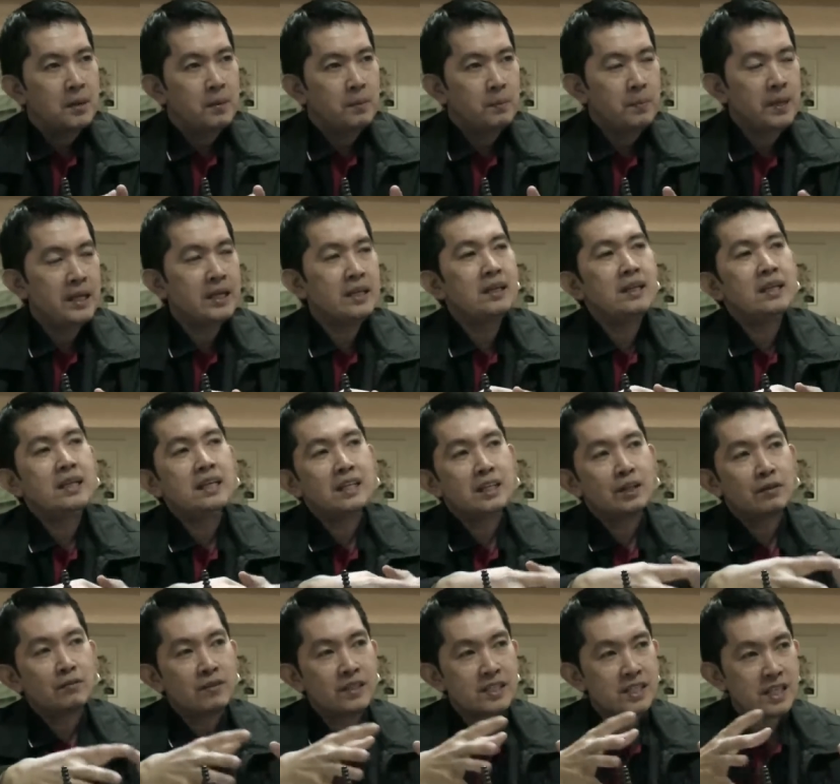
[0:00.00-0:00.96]
mainly in
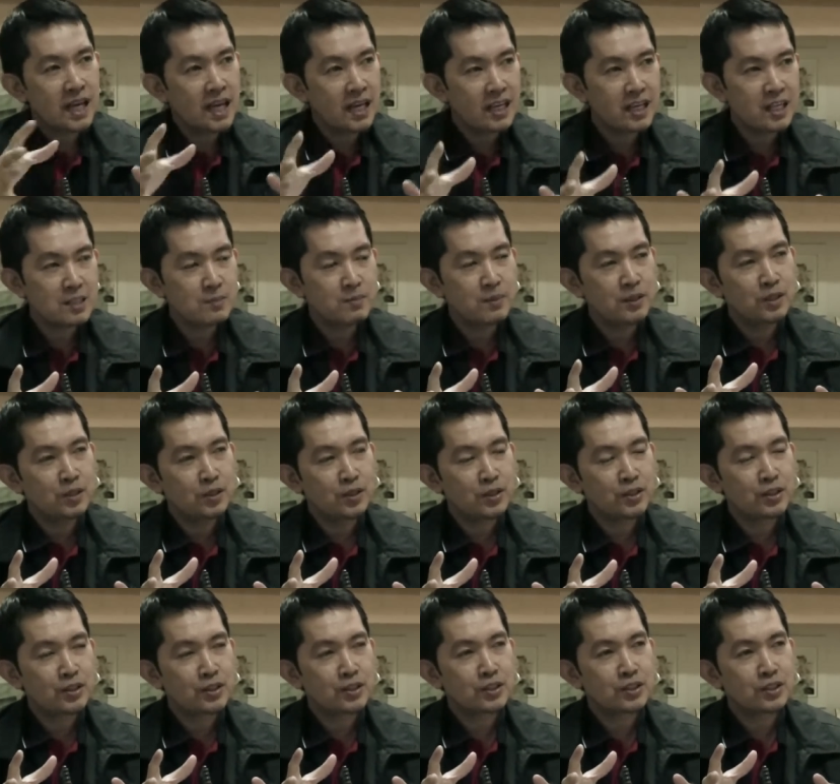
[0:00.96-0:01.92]
the Visayas,
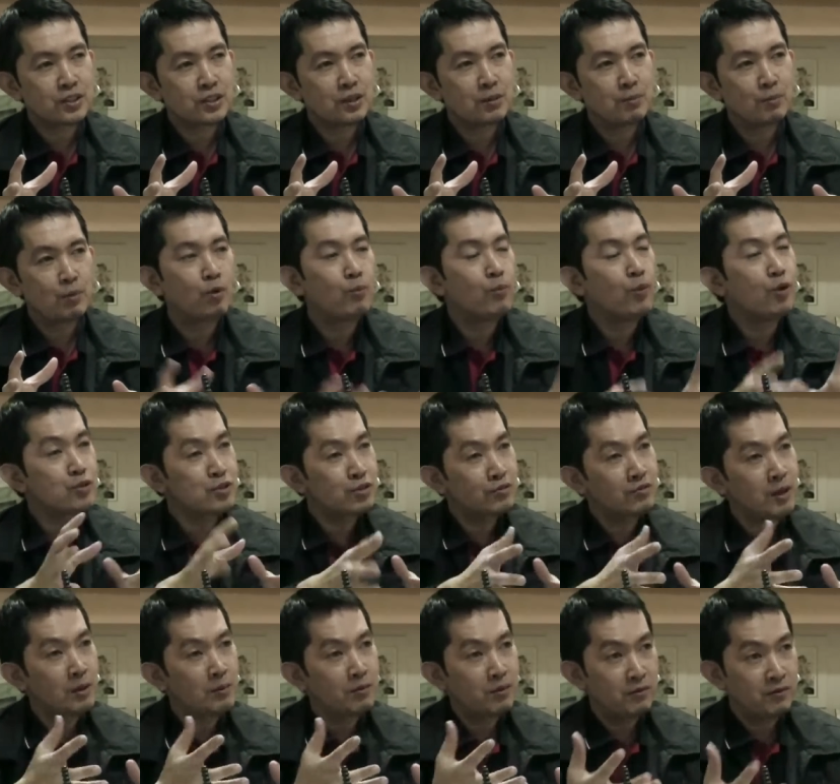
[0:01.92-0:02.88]
because most of
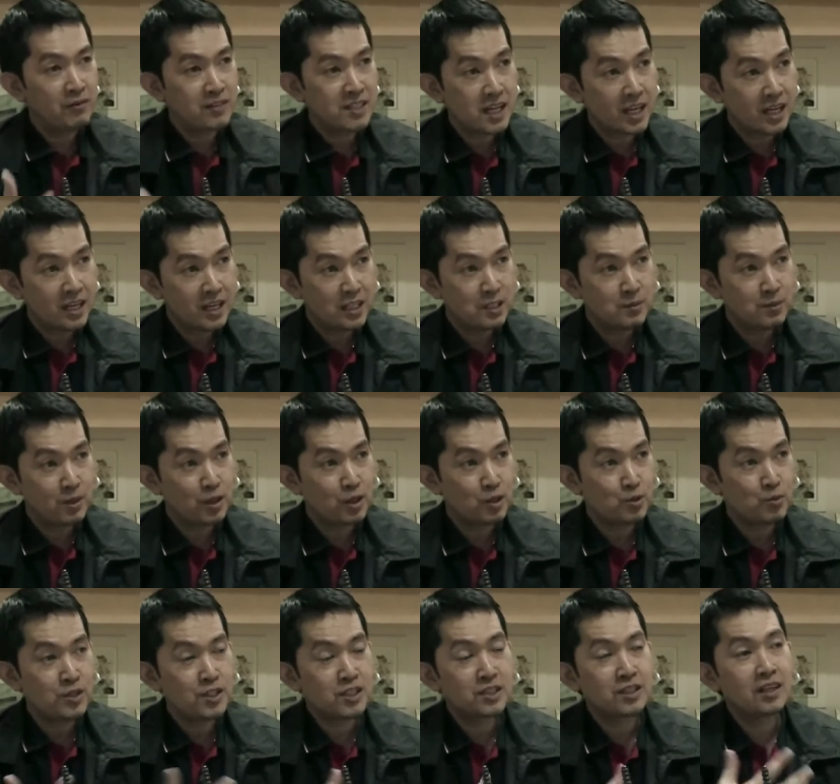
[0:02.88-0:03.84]
them in Visayas
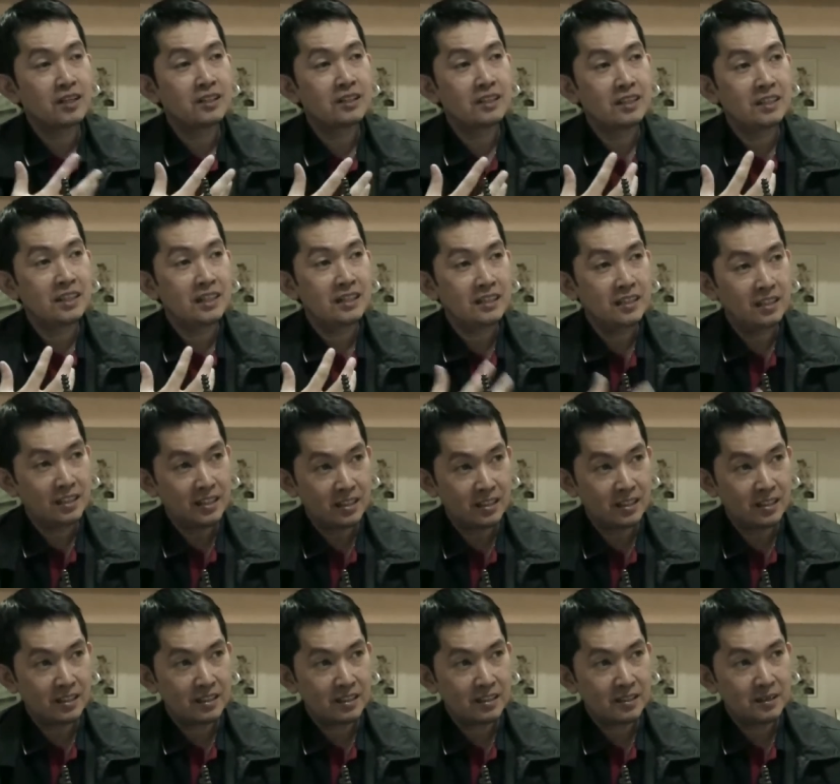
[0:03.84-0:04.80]
because we started it
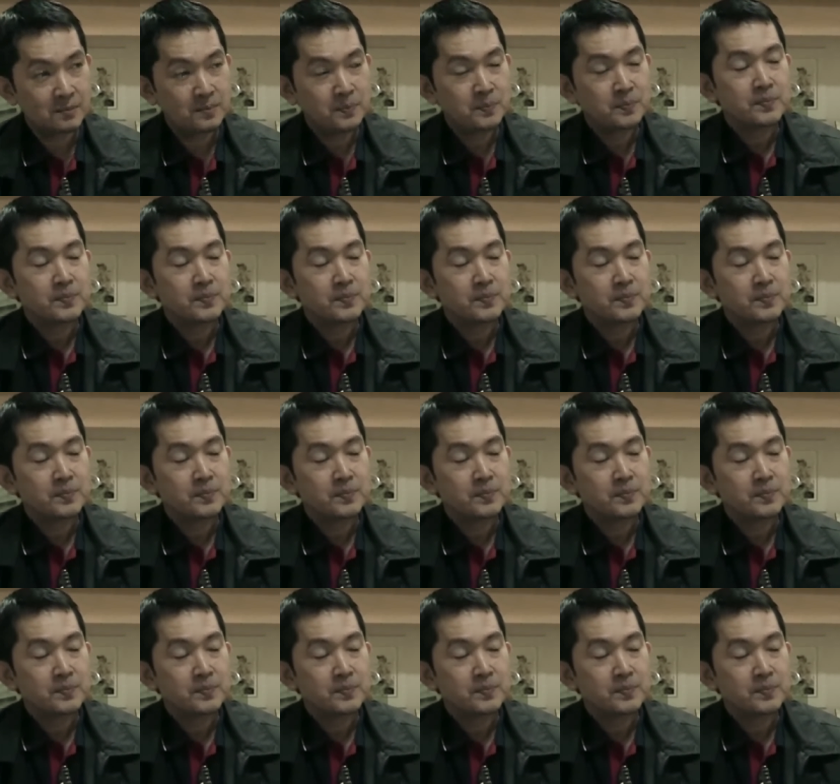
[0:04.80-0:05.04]
here.